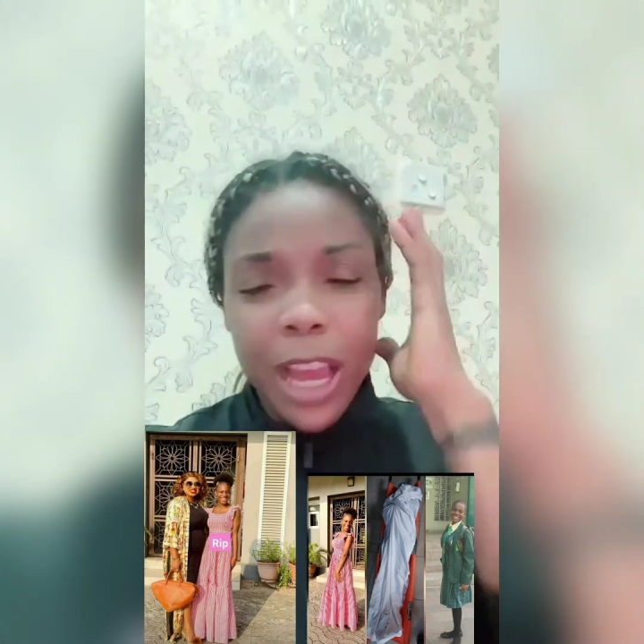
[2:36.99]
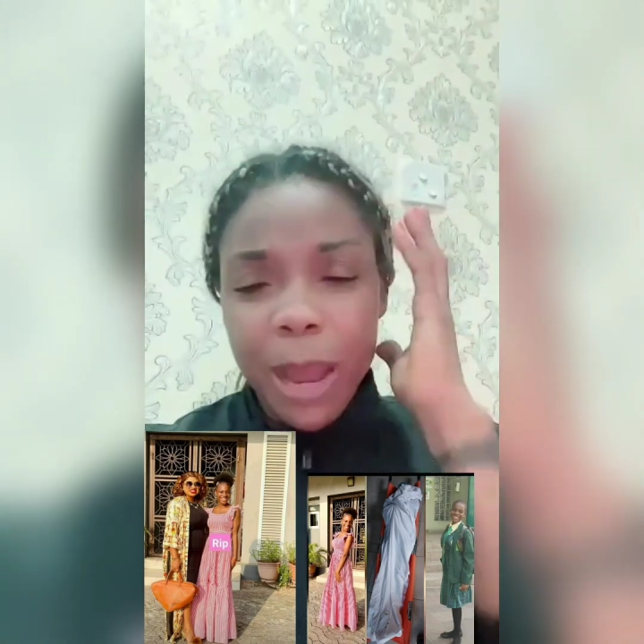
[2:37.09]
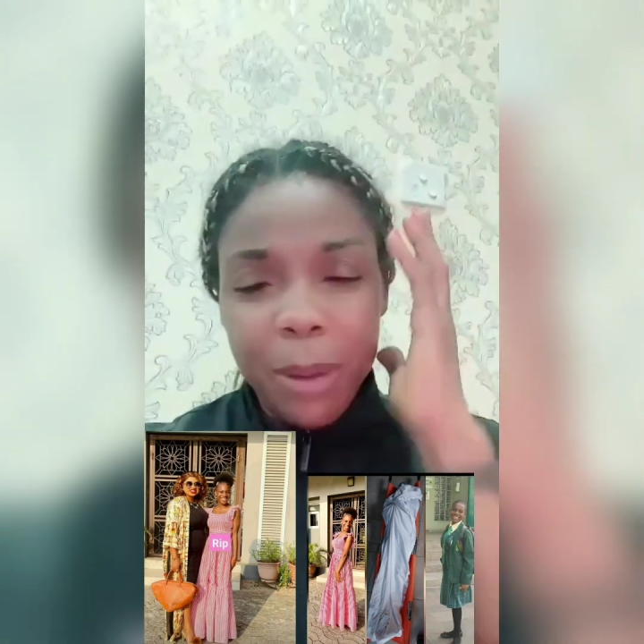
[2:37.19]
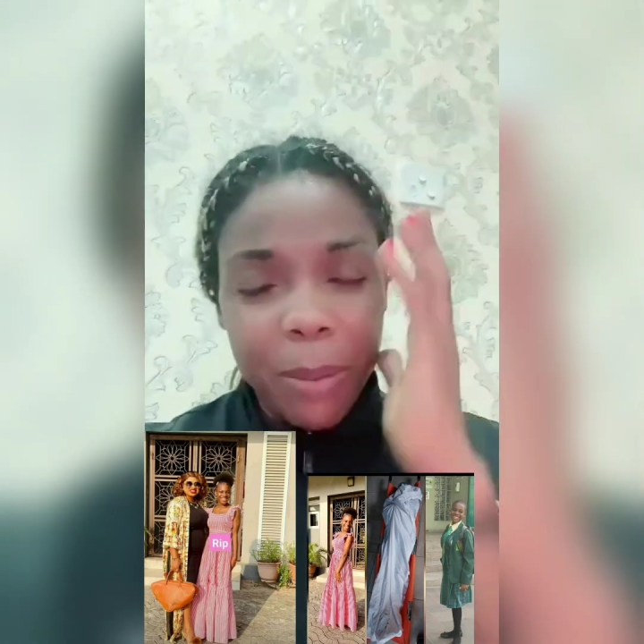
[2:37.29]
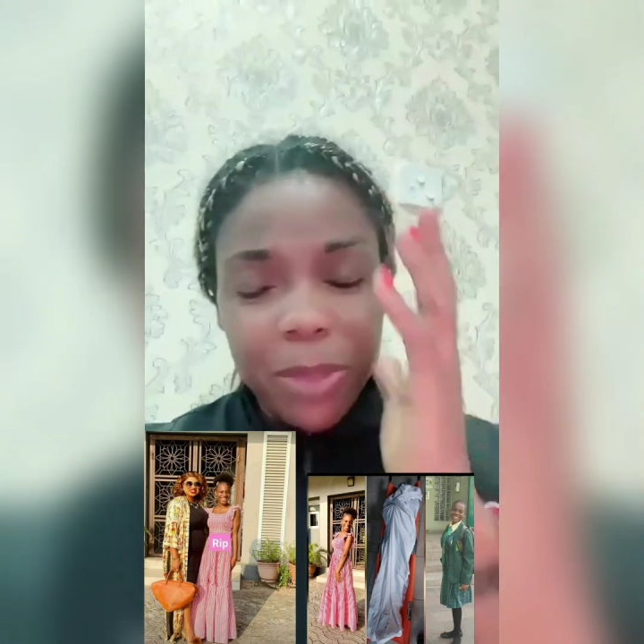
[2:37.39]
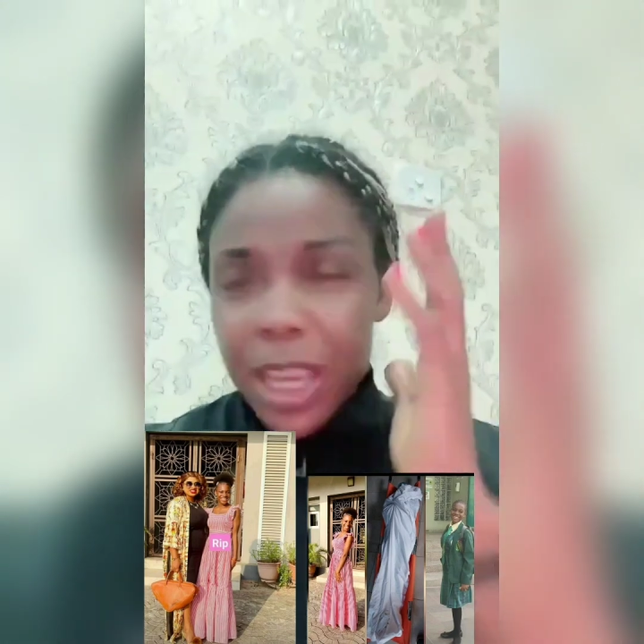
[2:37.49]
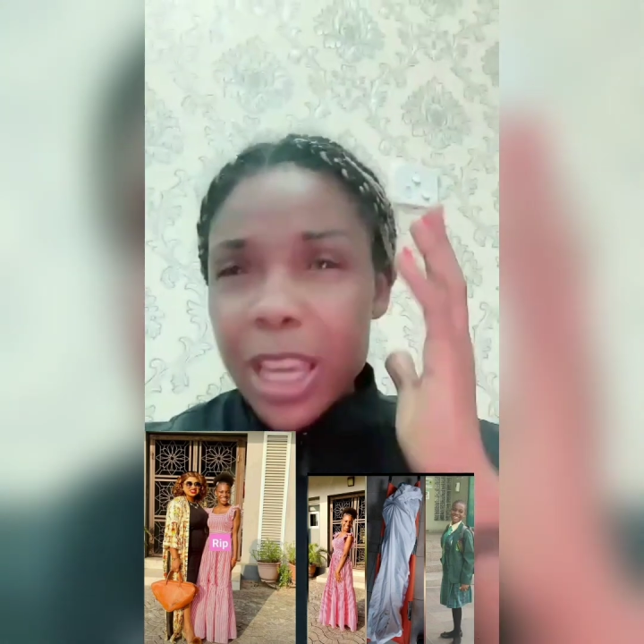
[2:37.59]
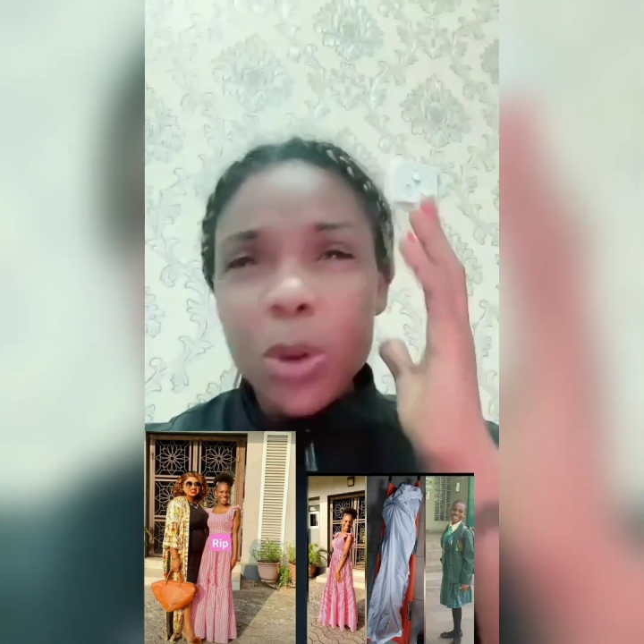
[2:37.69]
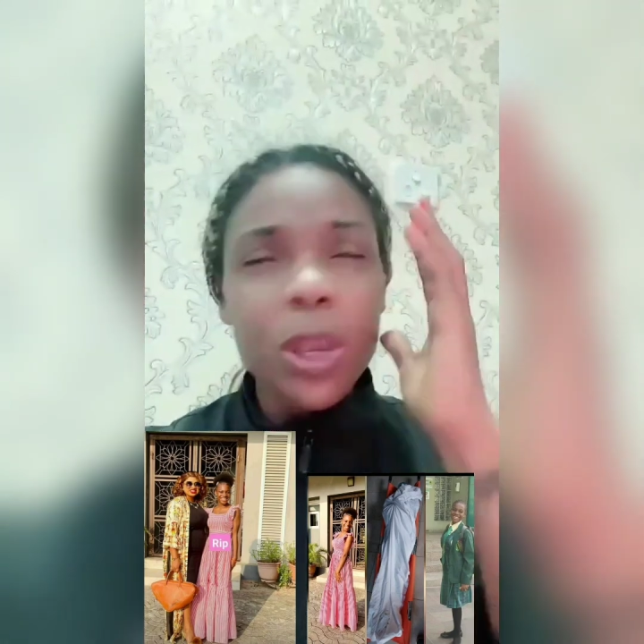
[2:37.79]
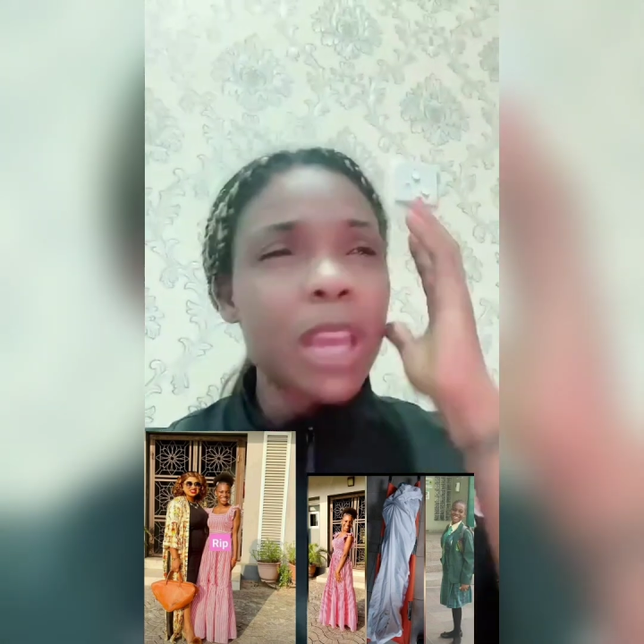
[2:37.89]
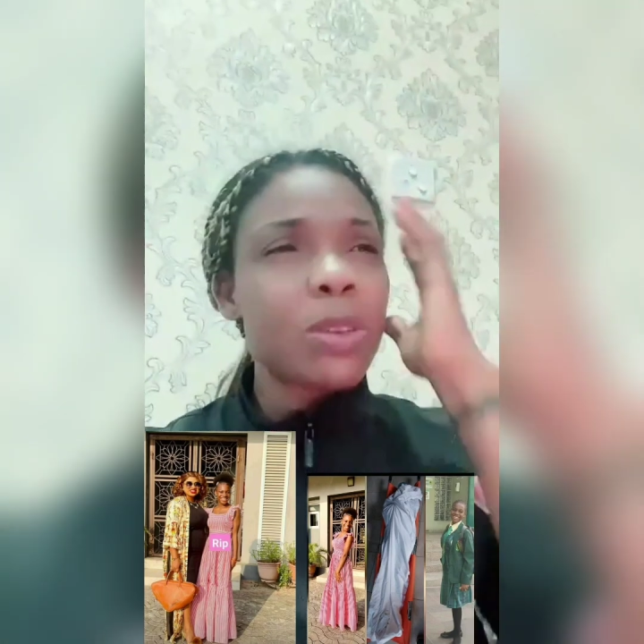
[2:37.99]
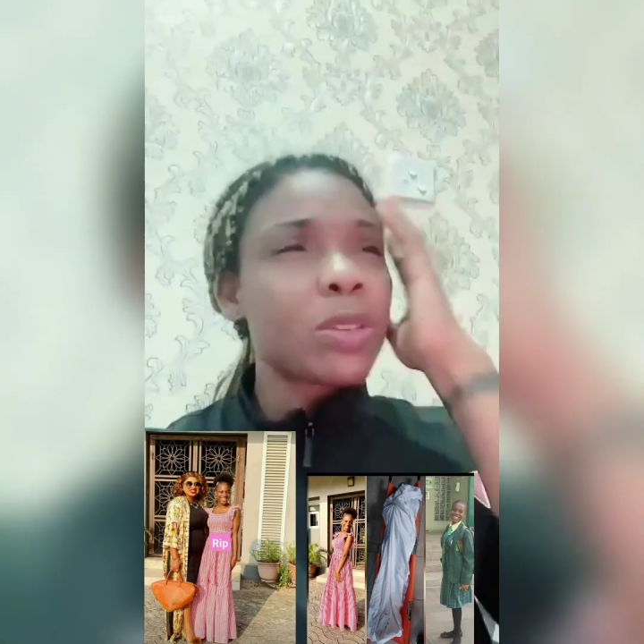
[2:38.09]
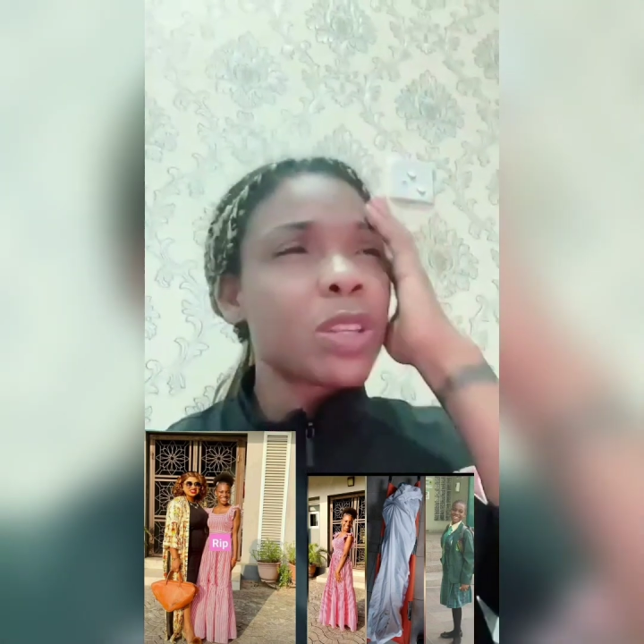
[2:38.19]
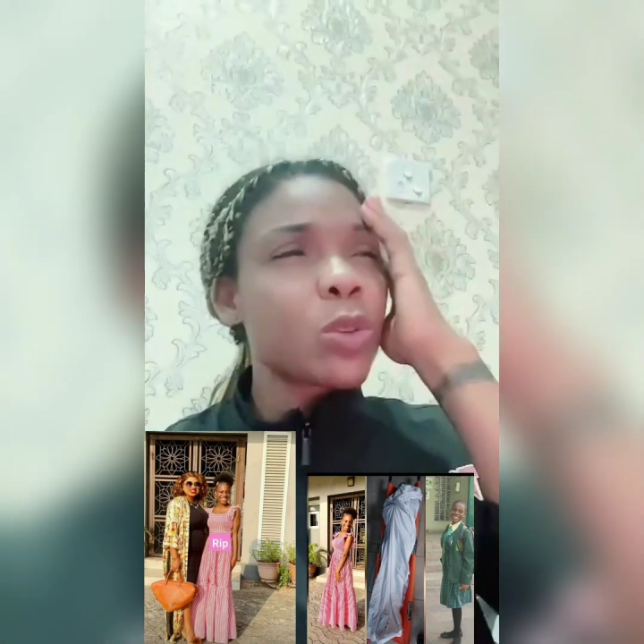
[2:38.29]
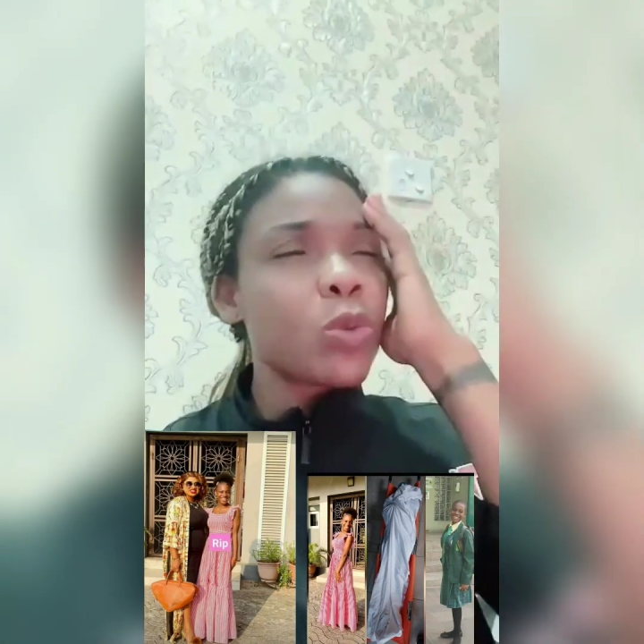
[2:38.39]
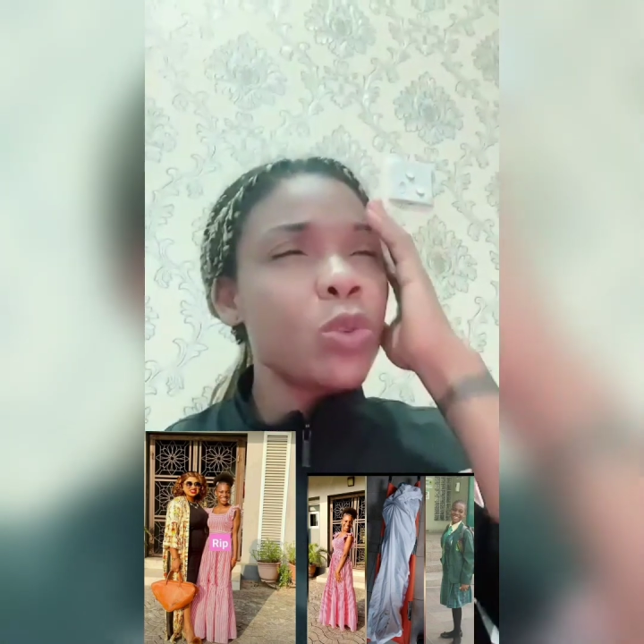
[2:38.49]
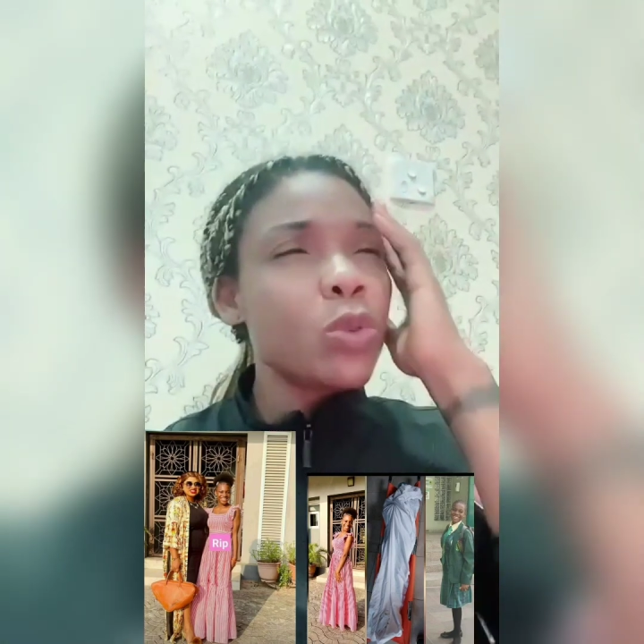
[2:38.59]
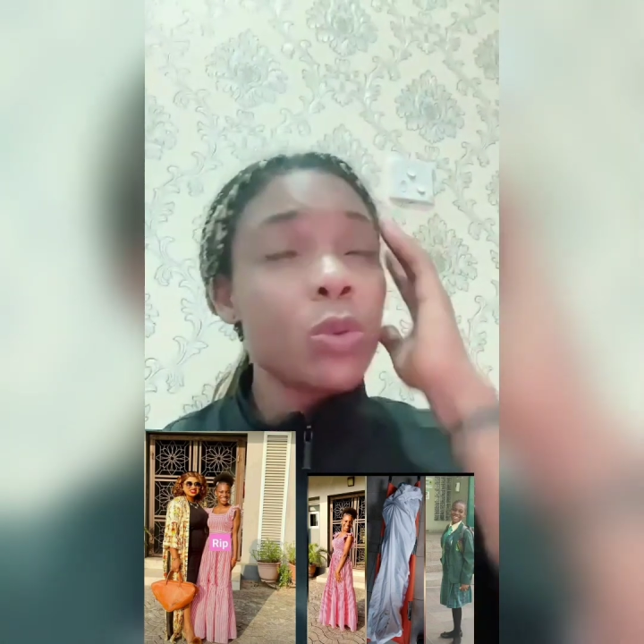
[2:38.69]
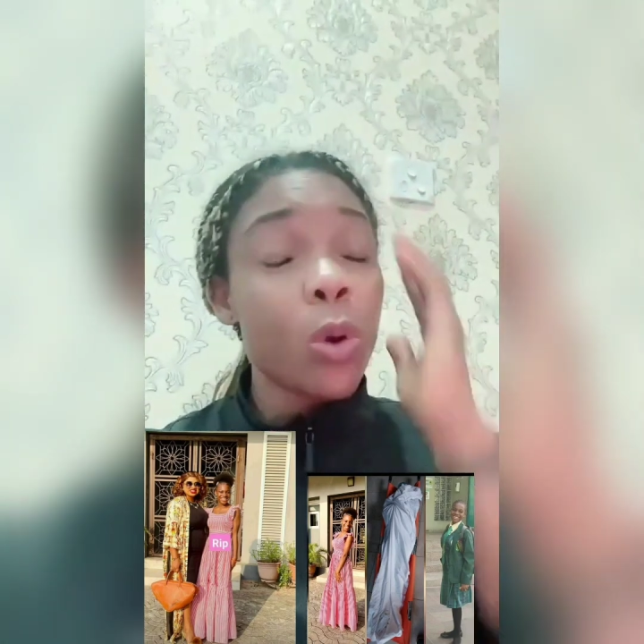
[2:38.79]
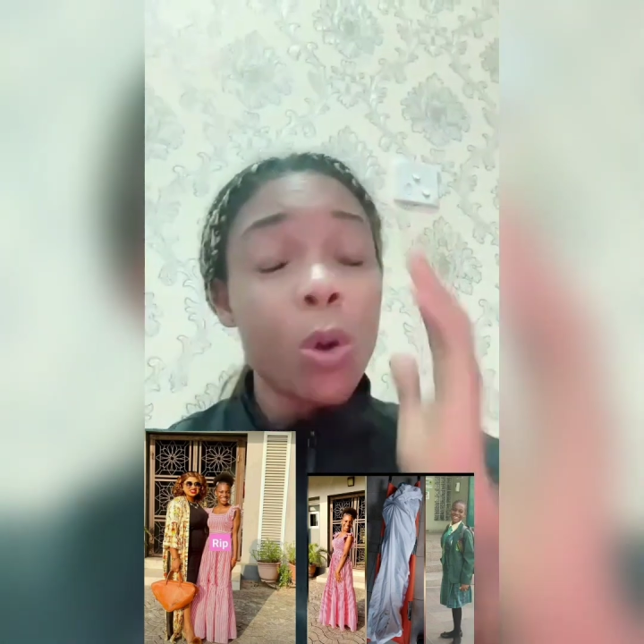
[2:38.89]
I'm thinking, okay, does the school
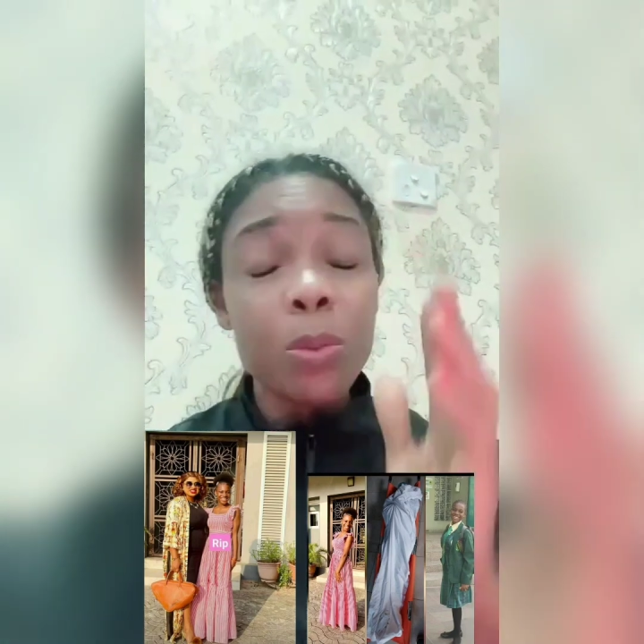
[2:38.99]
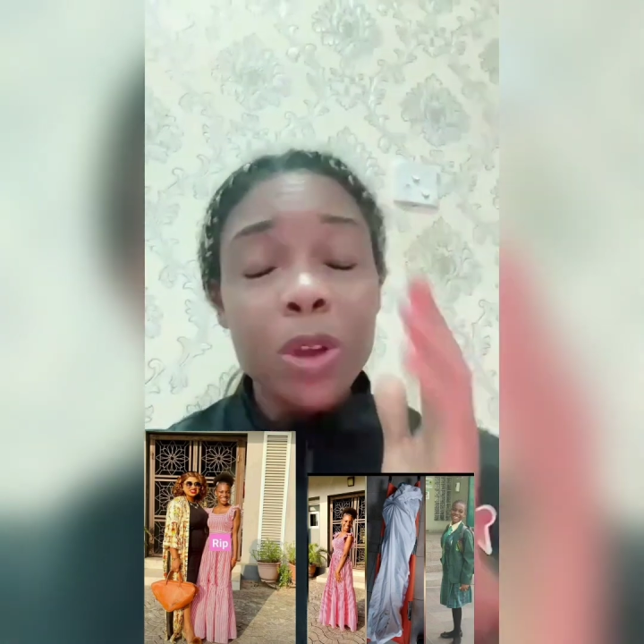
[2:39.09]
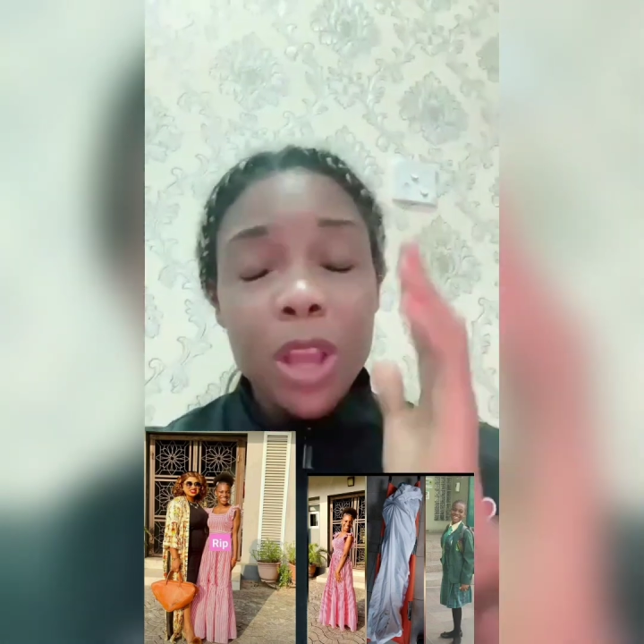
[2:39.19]
do home,